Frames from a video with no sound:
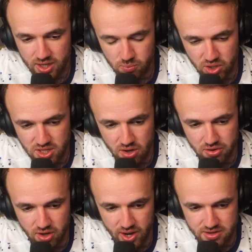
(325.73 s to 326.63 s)
And we don't
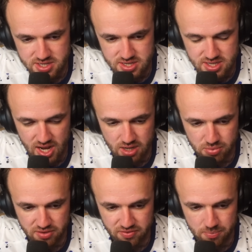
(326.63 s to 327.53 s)
know how
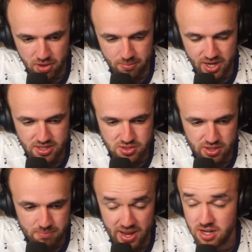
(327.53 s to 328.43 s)
sustainable a Football Manager
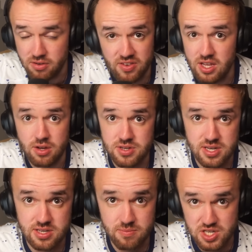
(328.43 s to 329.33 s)
competitive
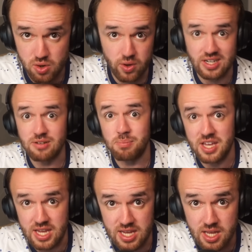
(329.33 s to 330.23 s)
ecosystem is going to
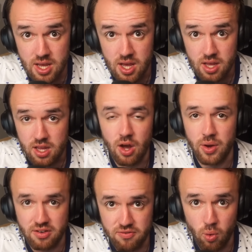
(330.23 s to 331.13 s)
be
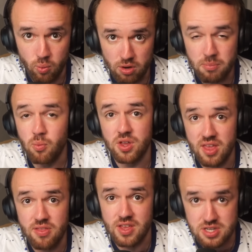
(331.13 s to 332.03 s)
going forward. But
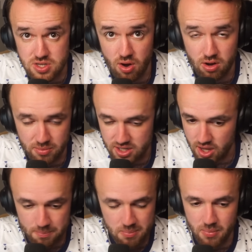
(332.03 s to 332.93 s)
within this tournament,
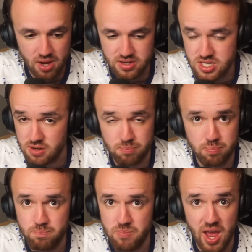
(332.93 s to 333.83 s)
amongst a
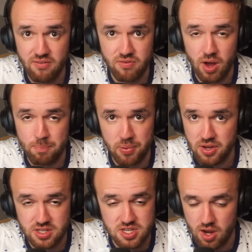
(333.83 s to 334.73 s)

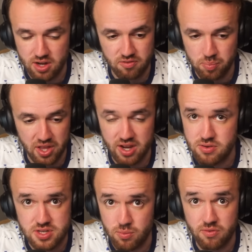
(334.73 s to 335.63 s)
ton of
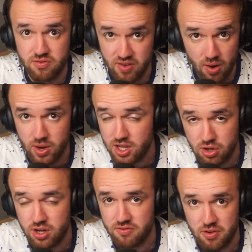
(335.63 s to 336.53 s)
players that were very
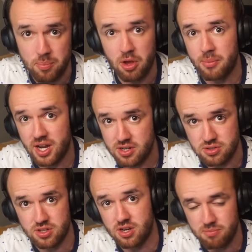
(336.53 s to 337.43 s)
good at Football
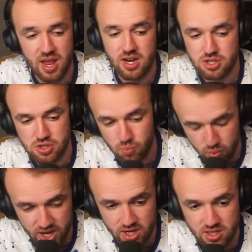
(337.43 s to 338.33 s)
Manager, that had managed to
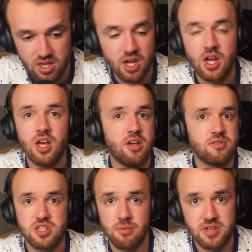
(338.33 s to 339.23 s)
win
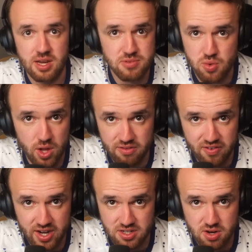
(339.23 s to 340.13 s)
sometimes
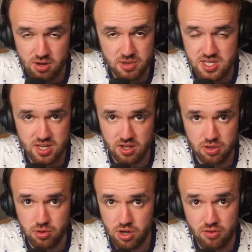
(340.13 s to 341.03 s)
qualifying tournaments that
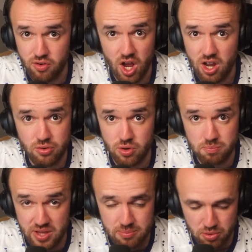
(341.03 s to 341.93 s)
included over
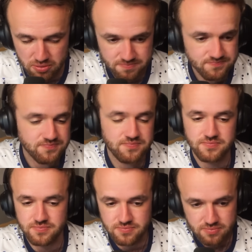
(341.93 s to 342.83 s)
100 people,
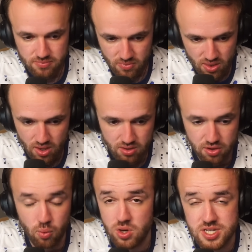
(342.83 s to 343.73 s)

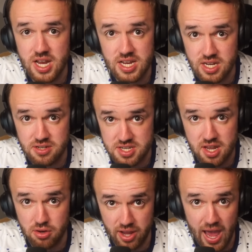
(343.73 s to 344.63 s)
there was a
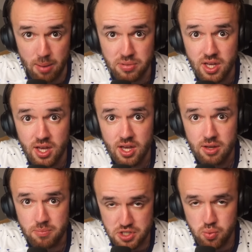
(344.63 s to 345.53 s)
skill gap
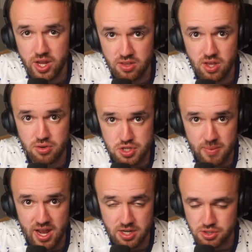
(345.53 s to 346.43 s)
between those
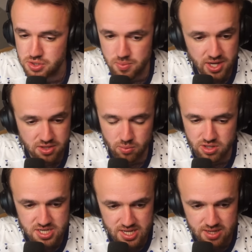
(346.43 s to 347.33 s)
managers, right? There were
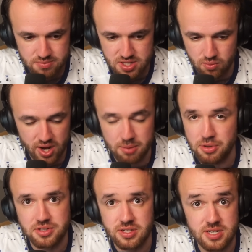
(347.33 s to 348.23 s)
teams that were
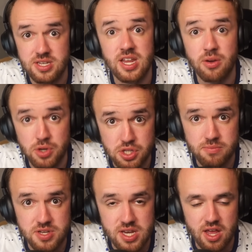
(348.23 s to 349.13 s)
able to distinguish
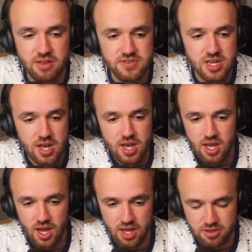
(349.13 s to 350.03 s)
themselves.
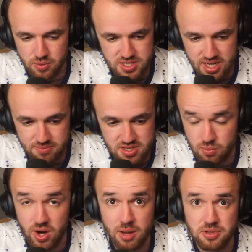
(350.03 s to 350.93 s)
There were teams that
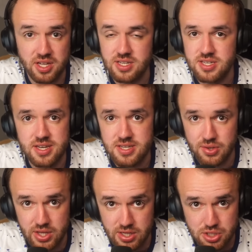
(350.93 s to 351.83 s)
were able to
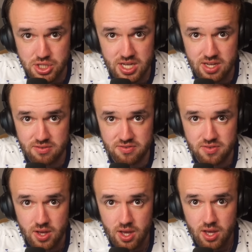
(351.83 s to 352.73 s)
consistently achieve
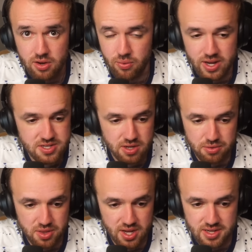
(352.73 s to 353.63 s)
crazier
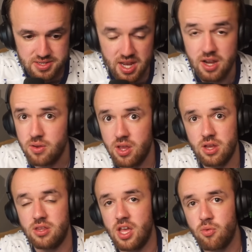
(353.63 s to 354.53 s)
things.
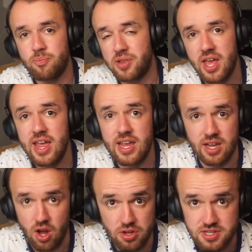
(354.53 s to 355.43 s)
And they were
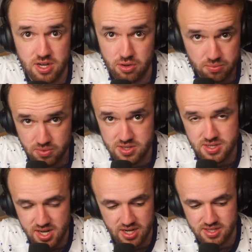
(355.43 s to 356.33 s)
playing also, this
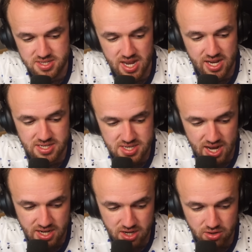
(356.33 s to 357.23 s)
is kind of the second
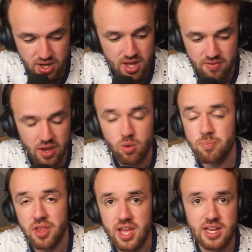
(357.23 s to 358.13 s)
side note, they were
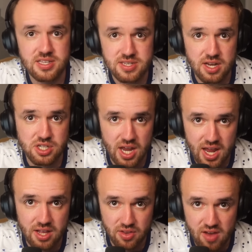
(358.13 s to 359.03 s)
playing at such a
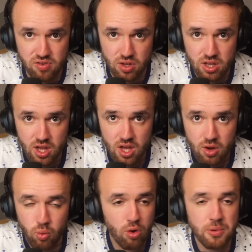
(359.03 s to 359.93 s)
high level
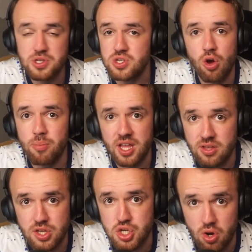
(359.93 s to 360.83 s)
where almost nobody
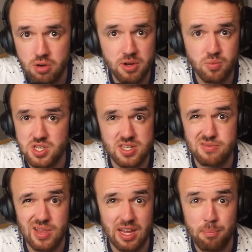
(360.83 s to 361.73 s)
in the tournament was
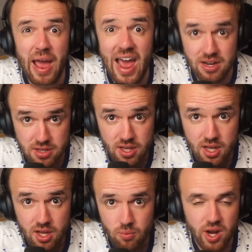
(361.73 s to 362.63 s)
like bad,
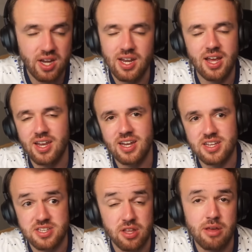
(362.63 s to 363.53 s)
right? Not
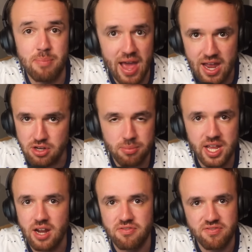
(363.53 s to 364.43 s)
necessarily bad. Nobody
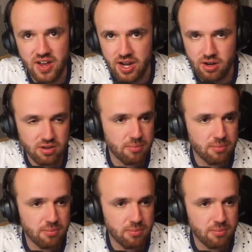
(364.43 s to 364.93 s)
got fired.